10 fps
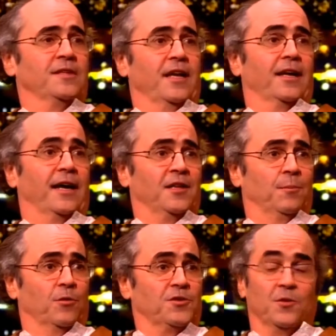dedicated the
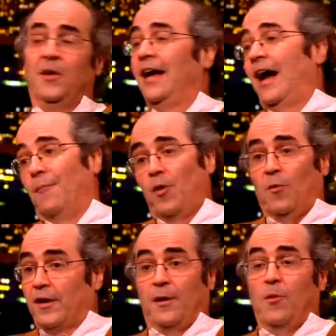book to. Yeah. I'm not
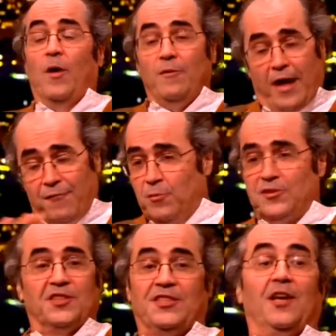one of them who ever wants
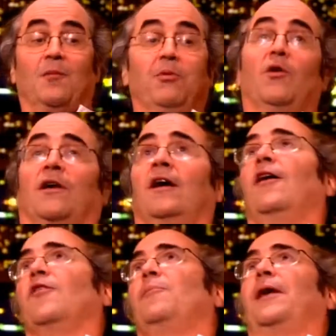to sell a book
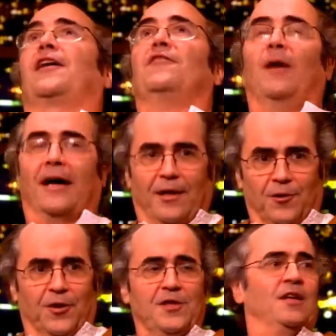on the back of my
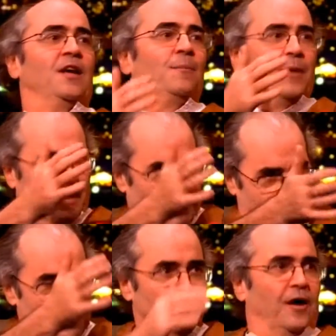illness. But
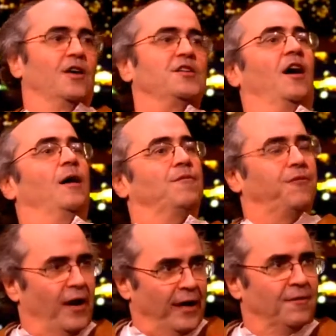as you've asked, I'm
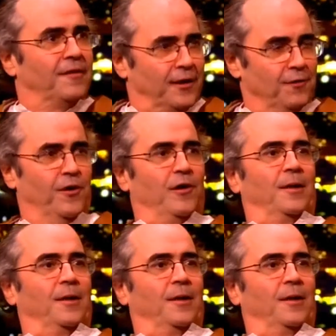fine. Thank you very much.